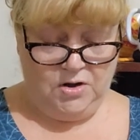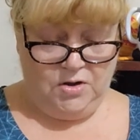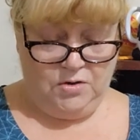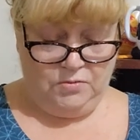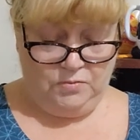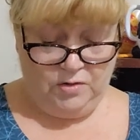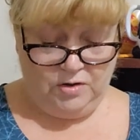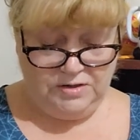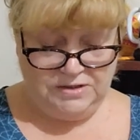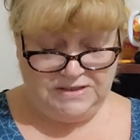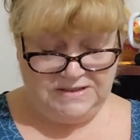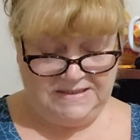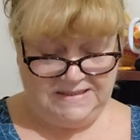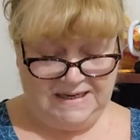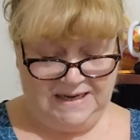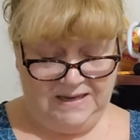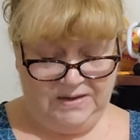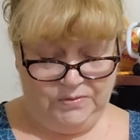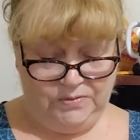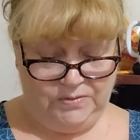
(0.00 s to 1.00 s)
Roger
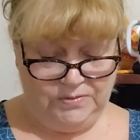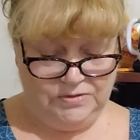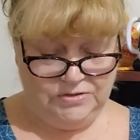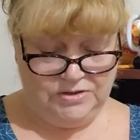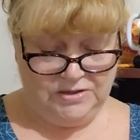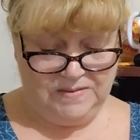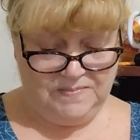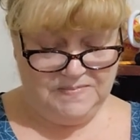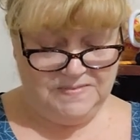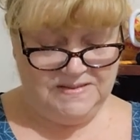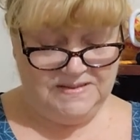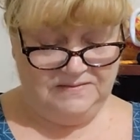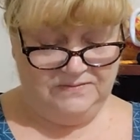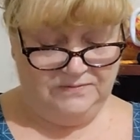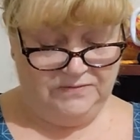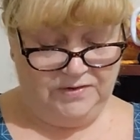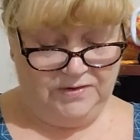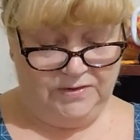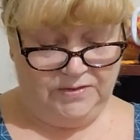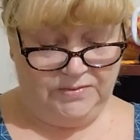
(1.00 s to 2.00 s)
Taylor on drums and
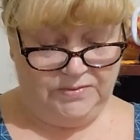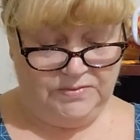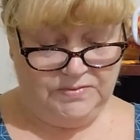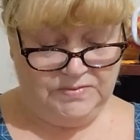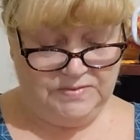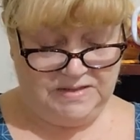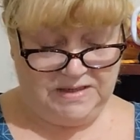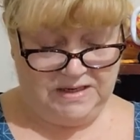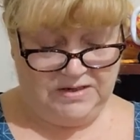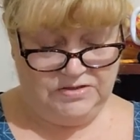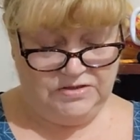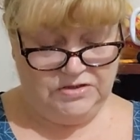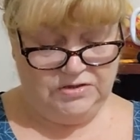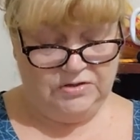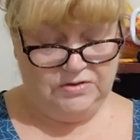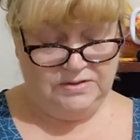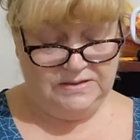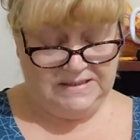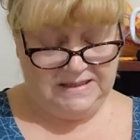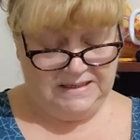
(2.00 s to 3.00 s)
vocals, and
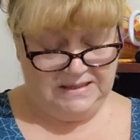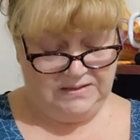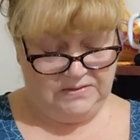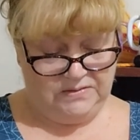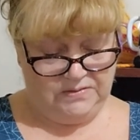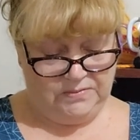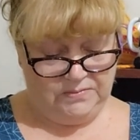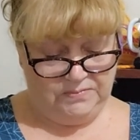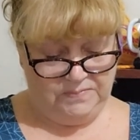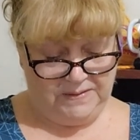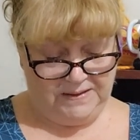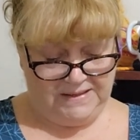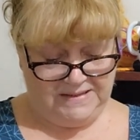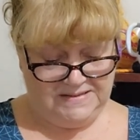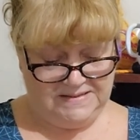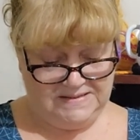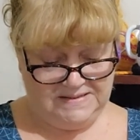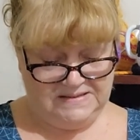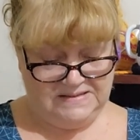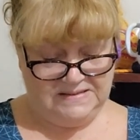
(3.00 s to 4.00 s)
John Deacon on
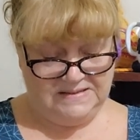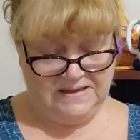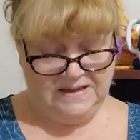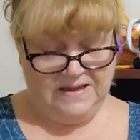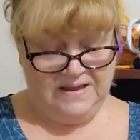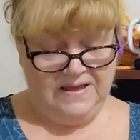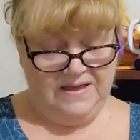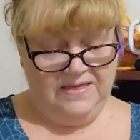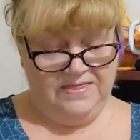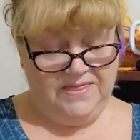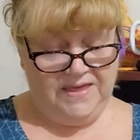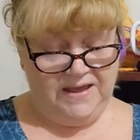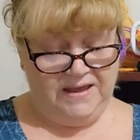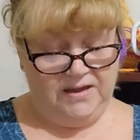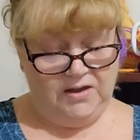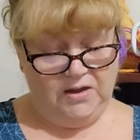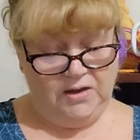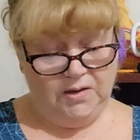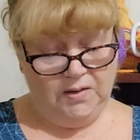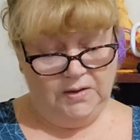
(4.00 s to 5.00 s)
bass. Their
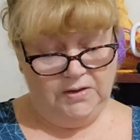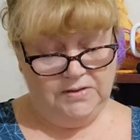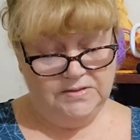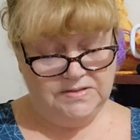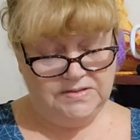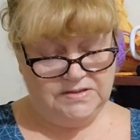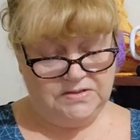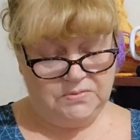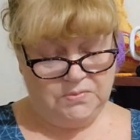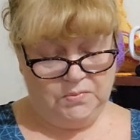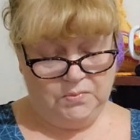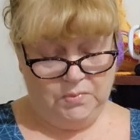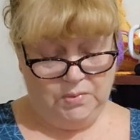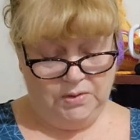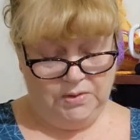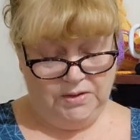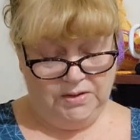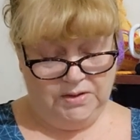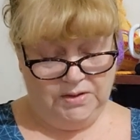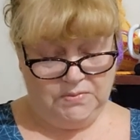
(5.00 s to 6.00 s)
earliest
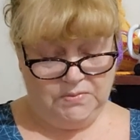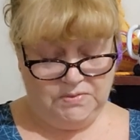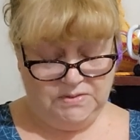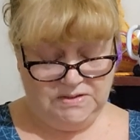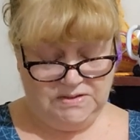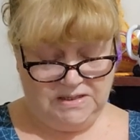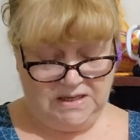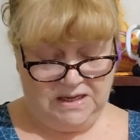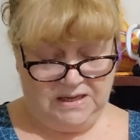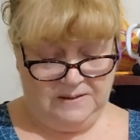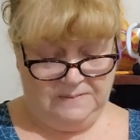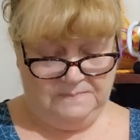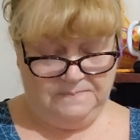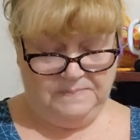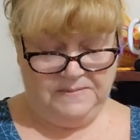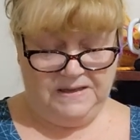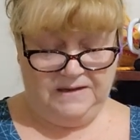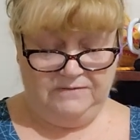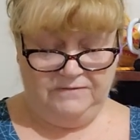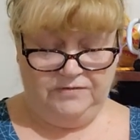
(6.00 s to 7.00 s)
work was
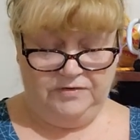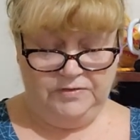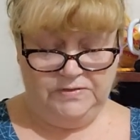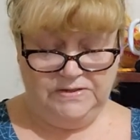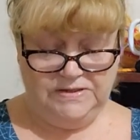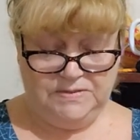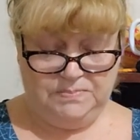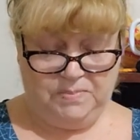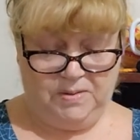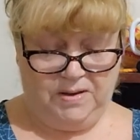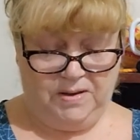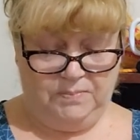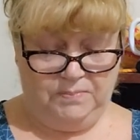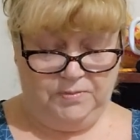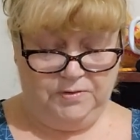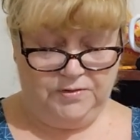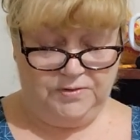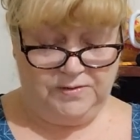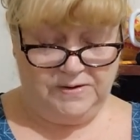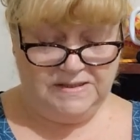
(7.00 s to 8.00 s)
influenced by
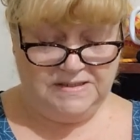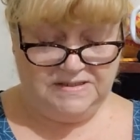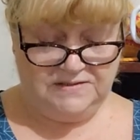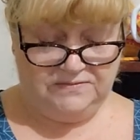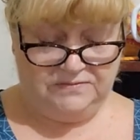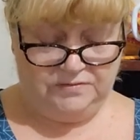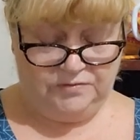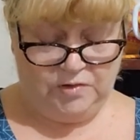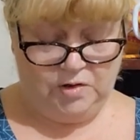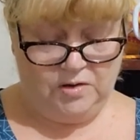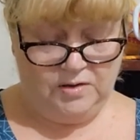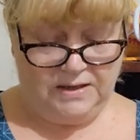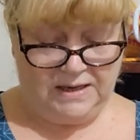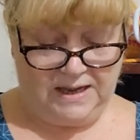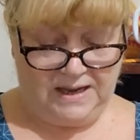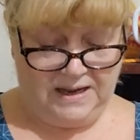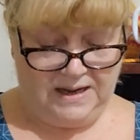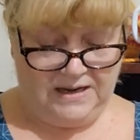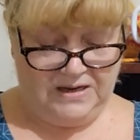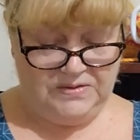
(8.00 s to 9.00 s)
progressive rock,
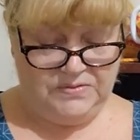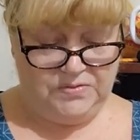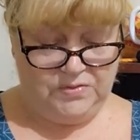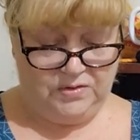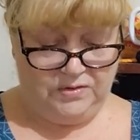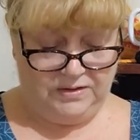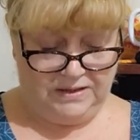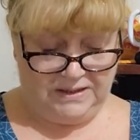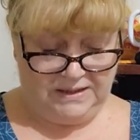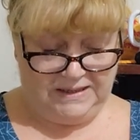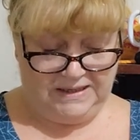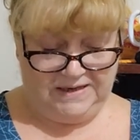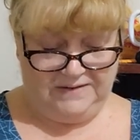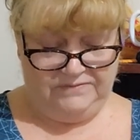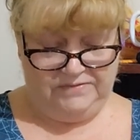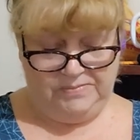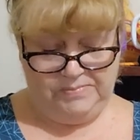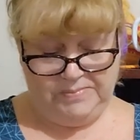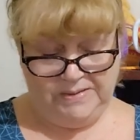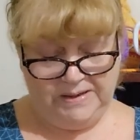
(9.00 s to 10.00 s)
hard rock, and
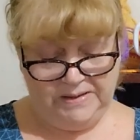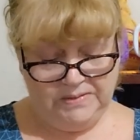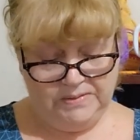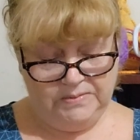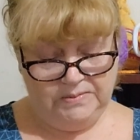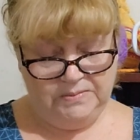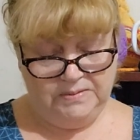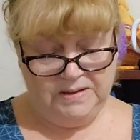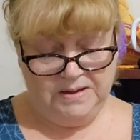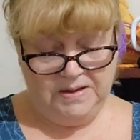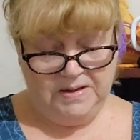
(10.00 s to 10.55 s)
heavy metal,